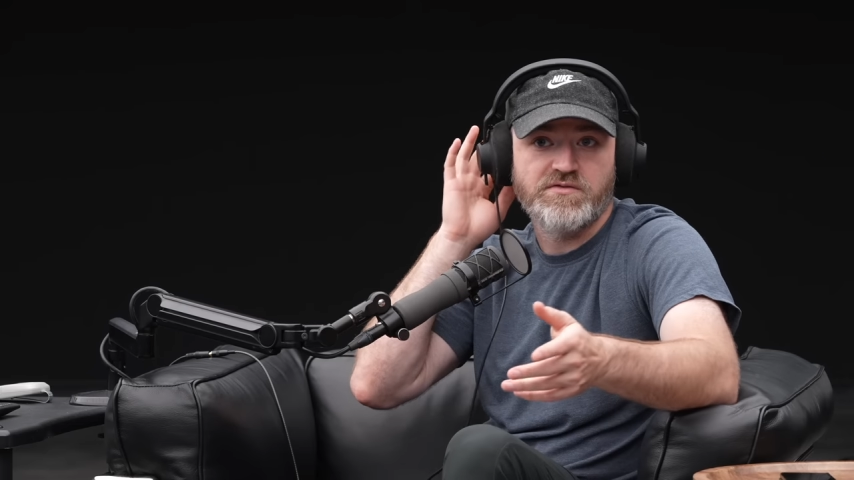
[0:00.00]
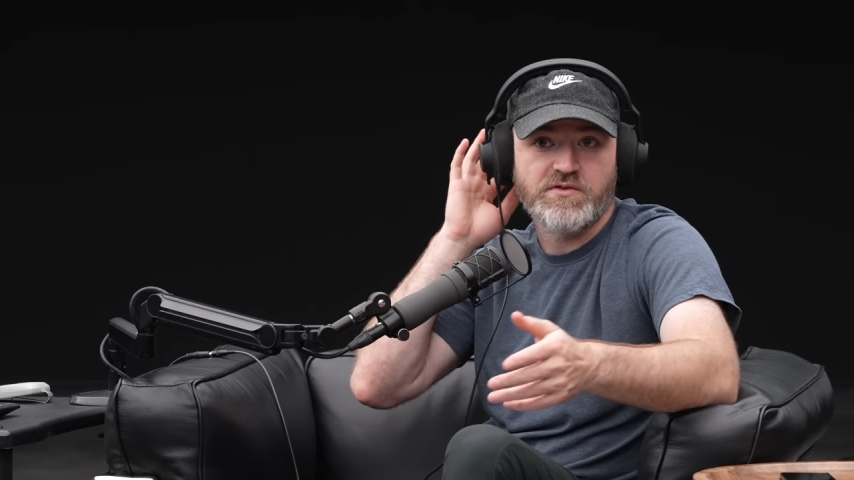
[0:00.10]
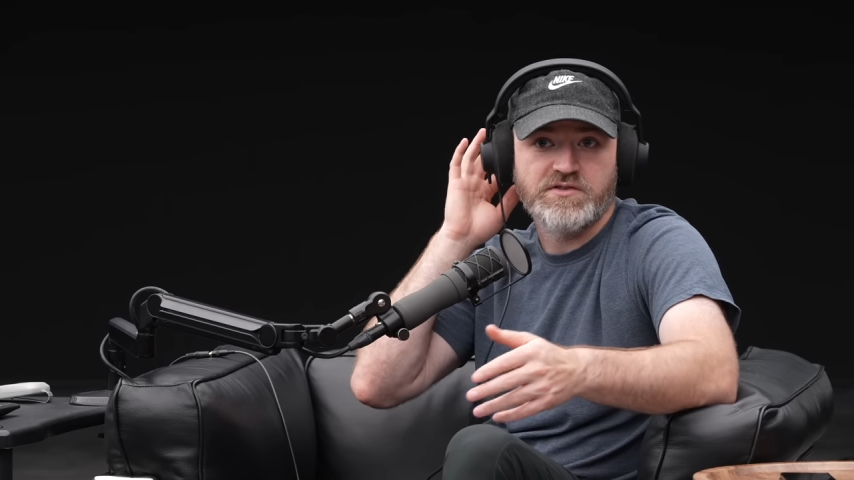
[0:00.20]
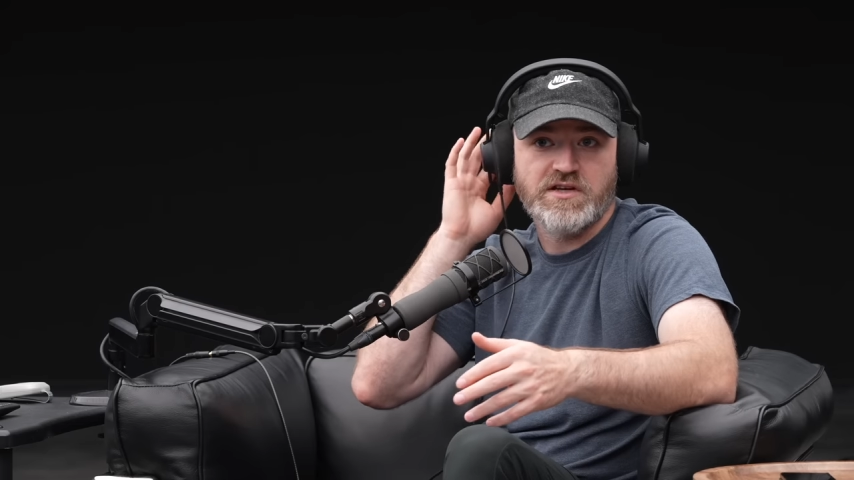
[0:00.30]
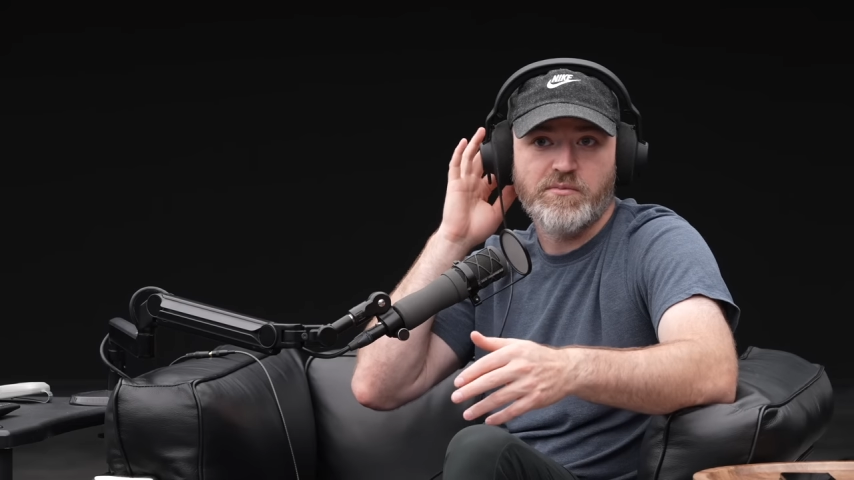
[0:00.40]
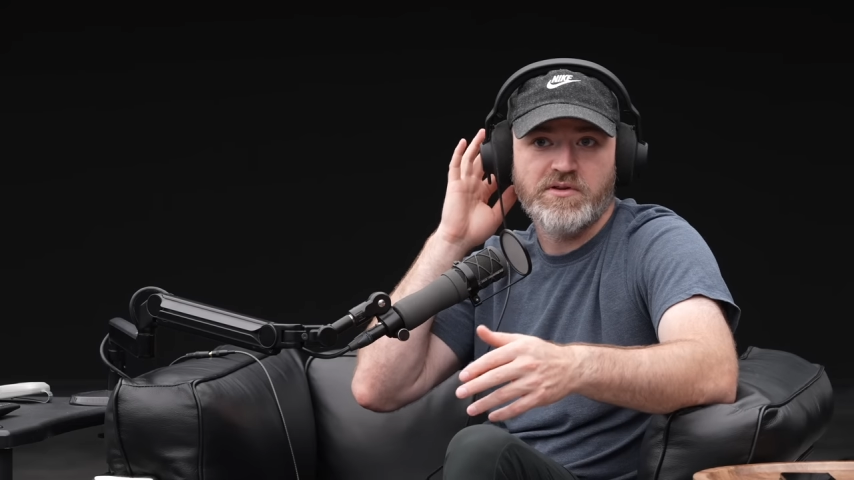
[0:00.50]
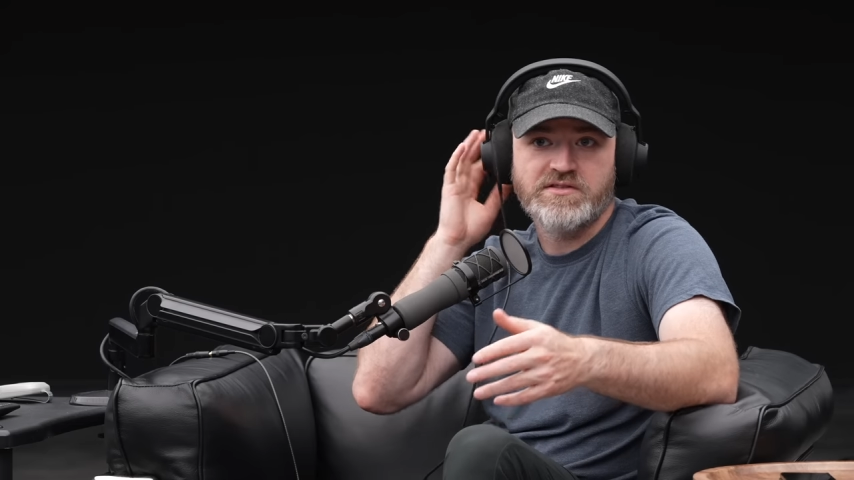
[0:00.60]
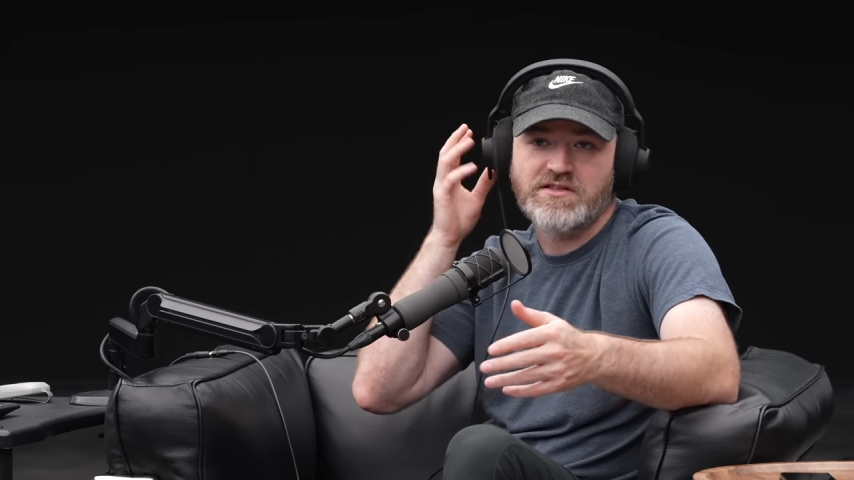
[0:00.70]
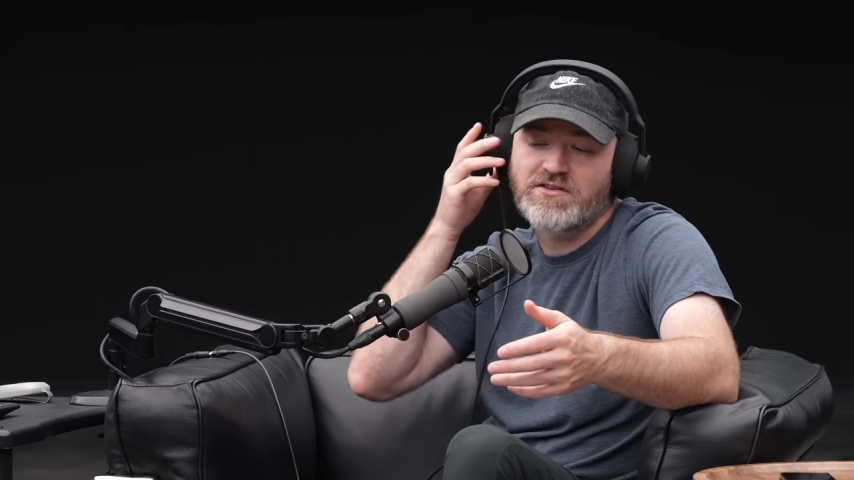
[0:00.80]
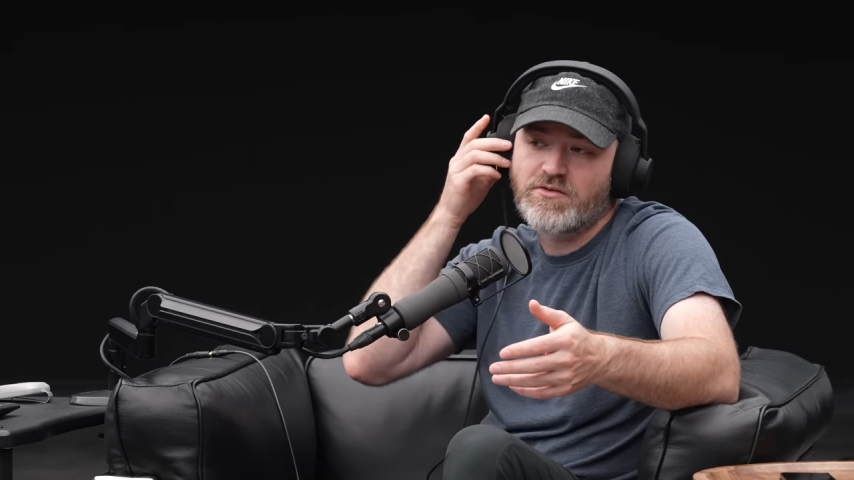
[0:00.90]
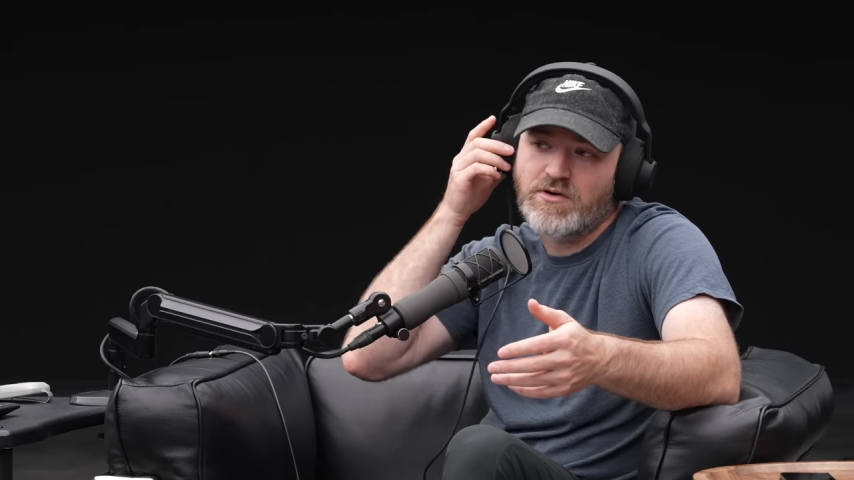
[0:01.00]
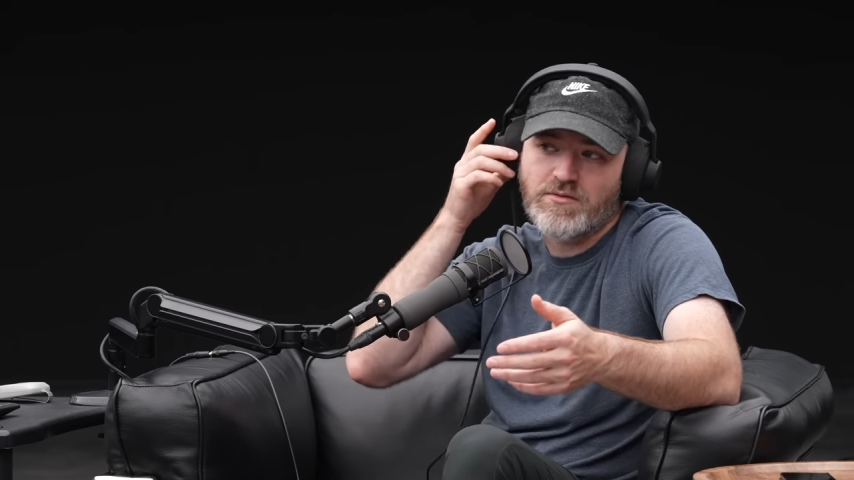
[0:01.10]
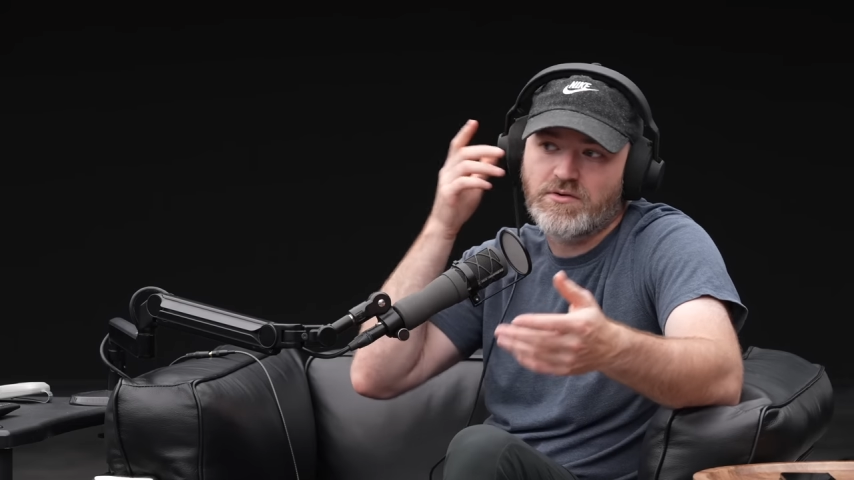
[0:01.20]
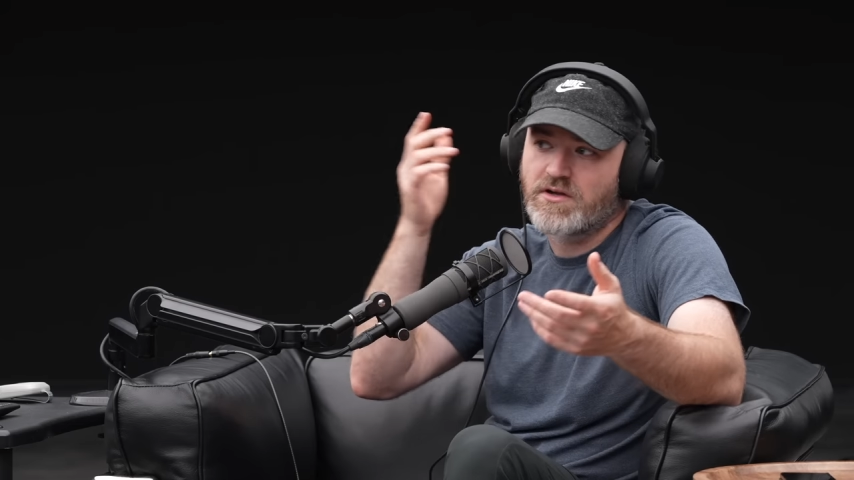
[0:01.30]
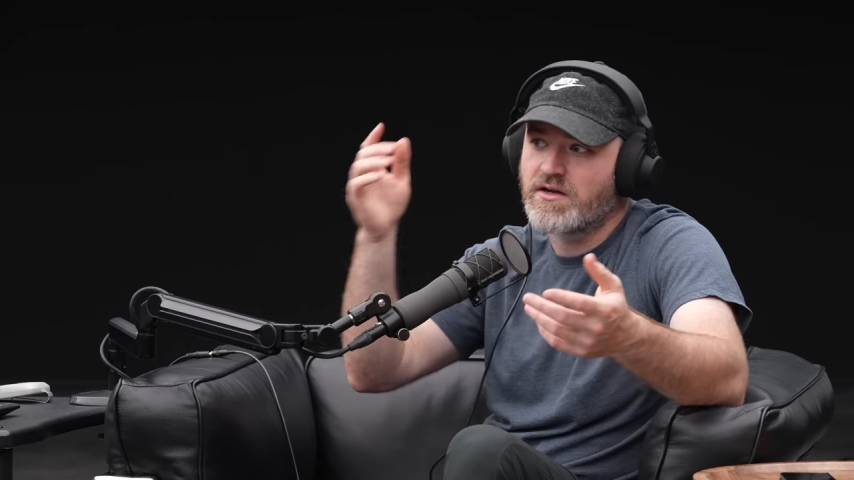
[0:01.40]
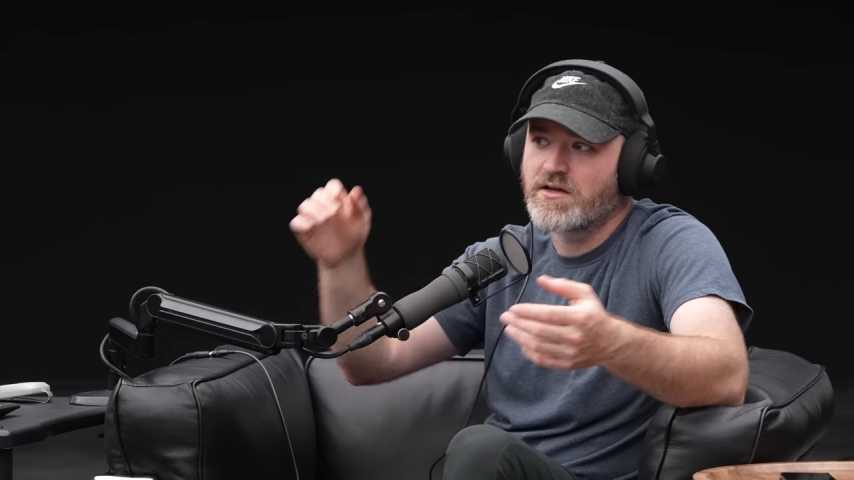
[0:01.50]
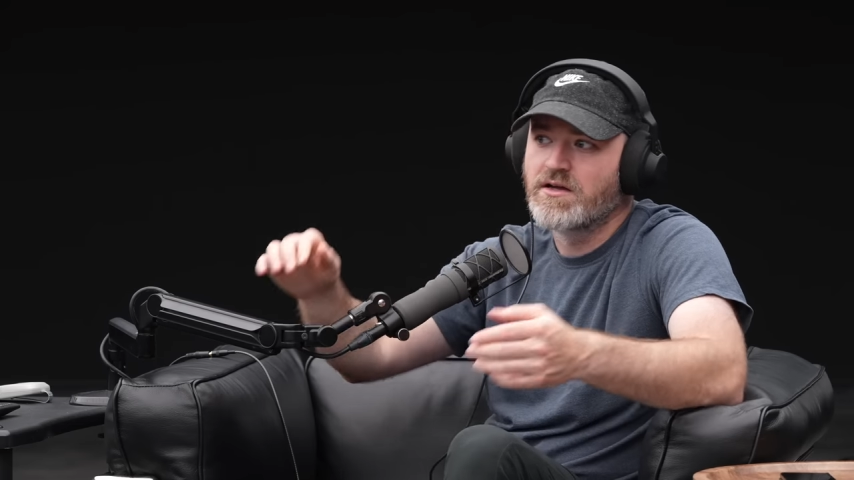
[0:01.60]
for example, and they said, you know what, we're going to,